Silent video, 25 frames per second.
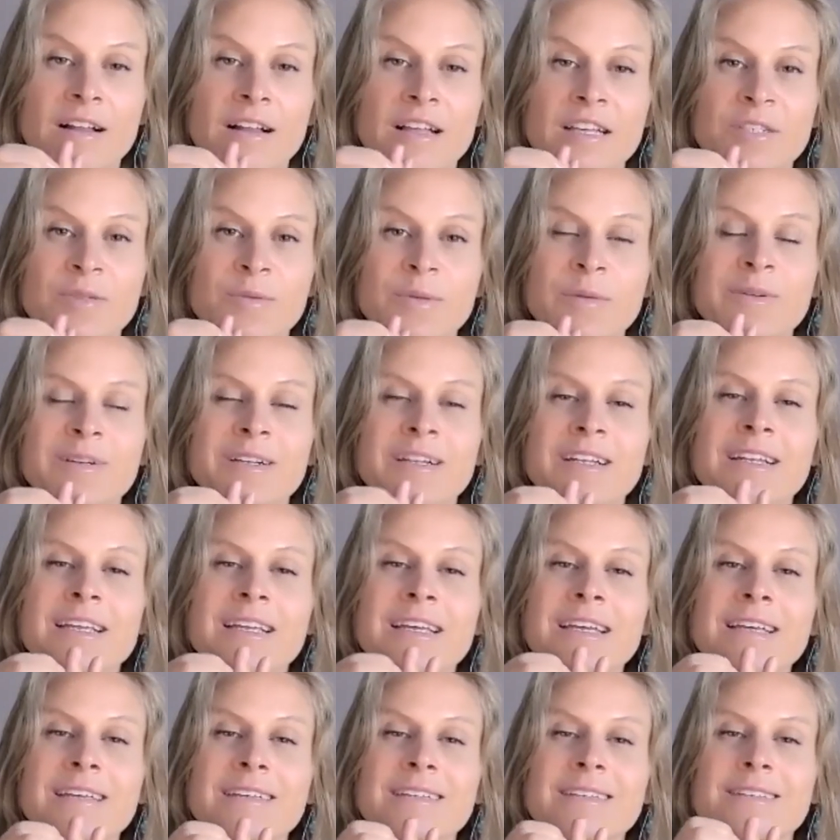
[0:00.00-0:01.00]
as we
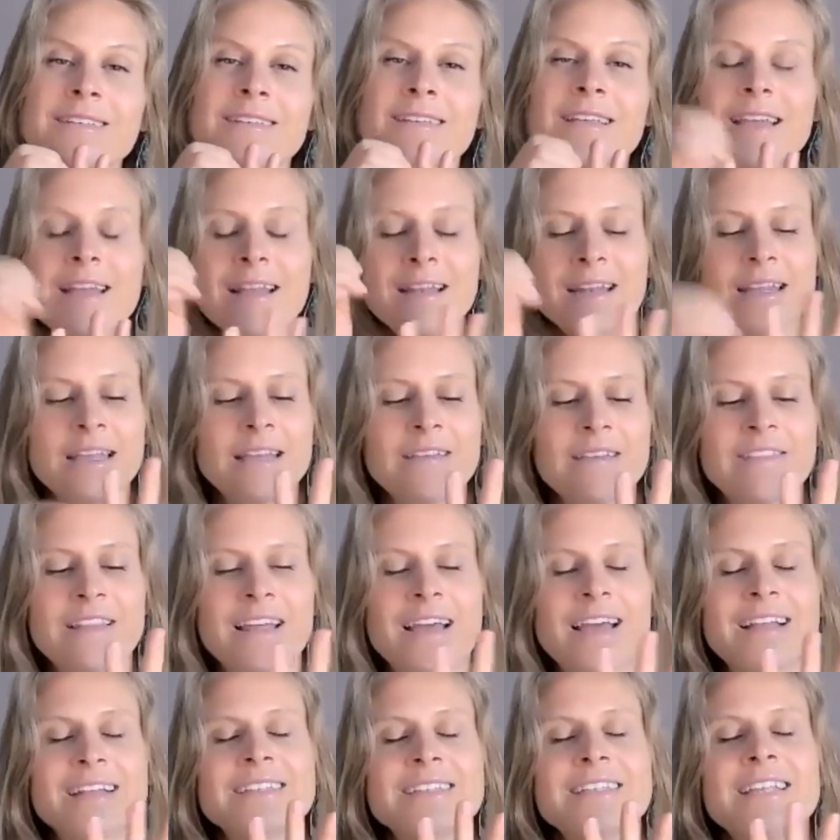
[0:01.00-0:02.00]
release any of
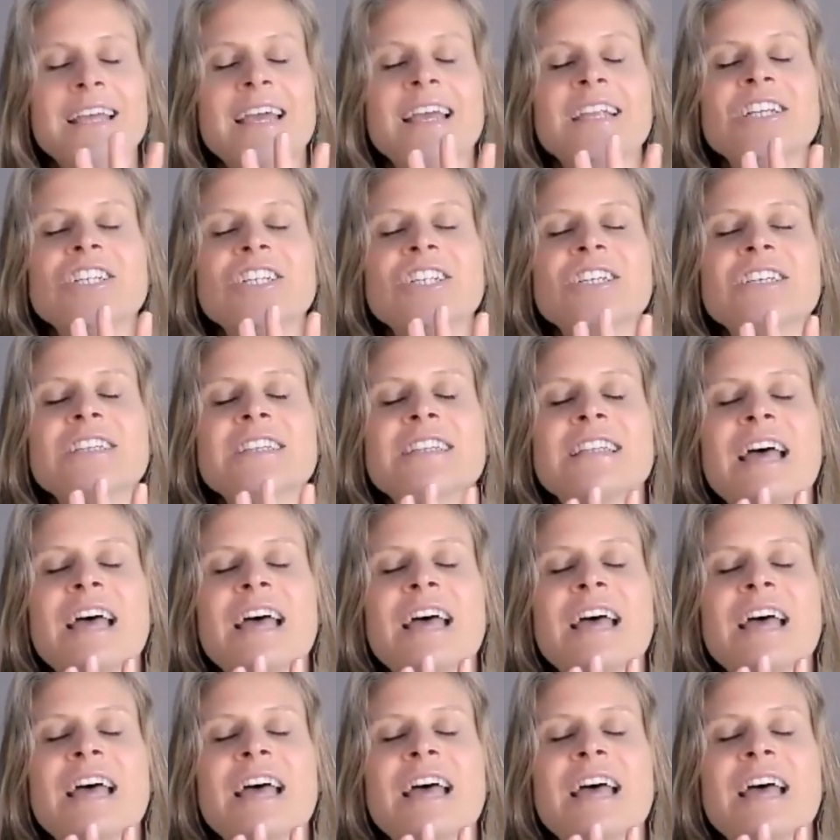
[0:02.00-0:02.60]
that tension,